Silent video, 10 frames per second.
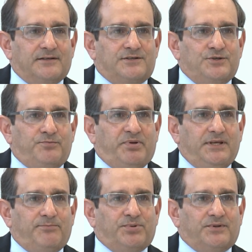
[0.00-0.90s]
to
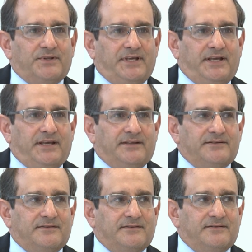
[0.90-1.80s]
people
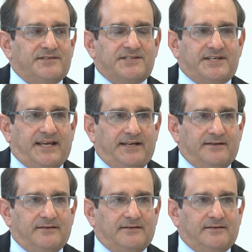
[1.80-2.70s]
in
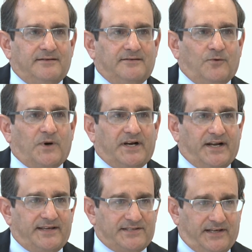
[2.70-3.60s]
state
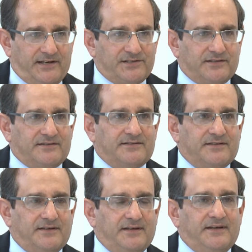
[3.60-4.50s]
organizations.
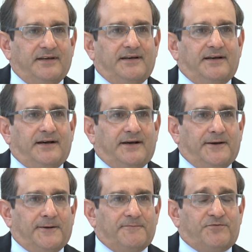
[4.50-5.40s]

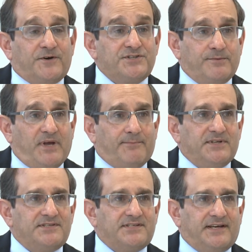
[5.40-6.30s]
Uh, the First
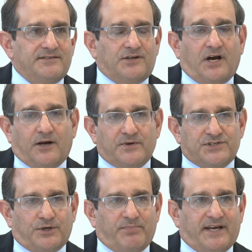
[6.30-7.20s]
Amendment says Congress
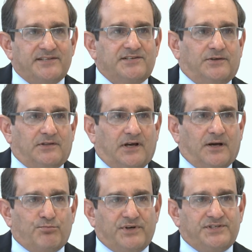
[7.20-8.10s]
shall pass no
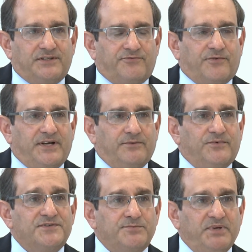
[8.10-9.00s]
law abridging the freedom
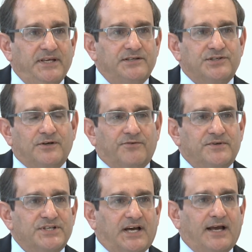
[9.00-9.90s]
of speech, and
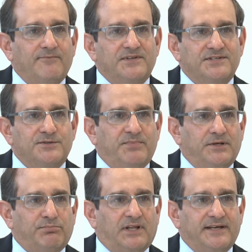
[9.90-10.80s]
over time this has
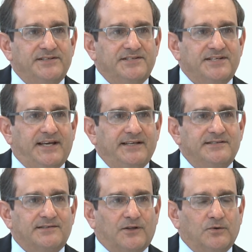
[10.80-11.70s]
been applied to
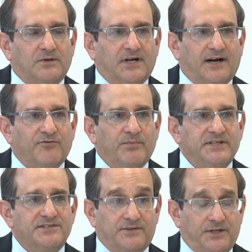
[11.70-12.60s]
states, local
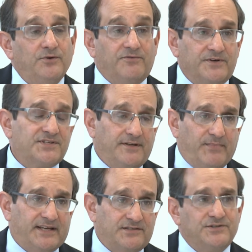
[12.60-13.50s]
governments. So the University of
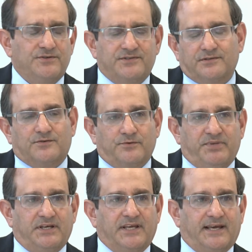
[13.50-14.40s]
Massachusetts would
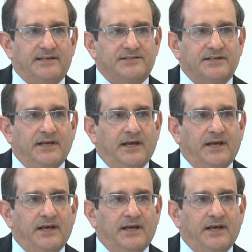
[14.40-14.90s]
be a case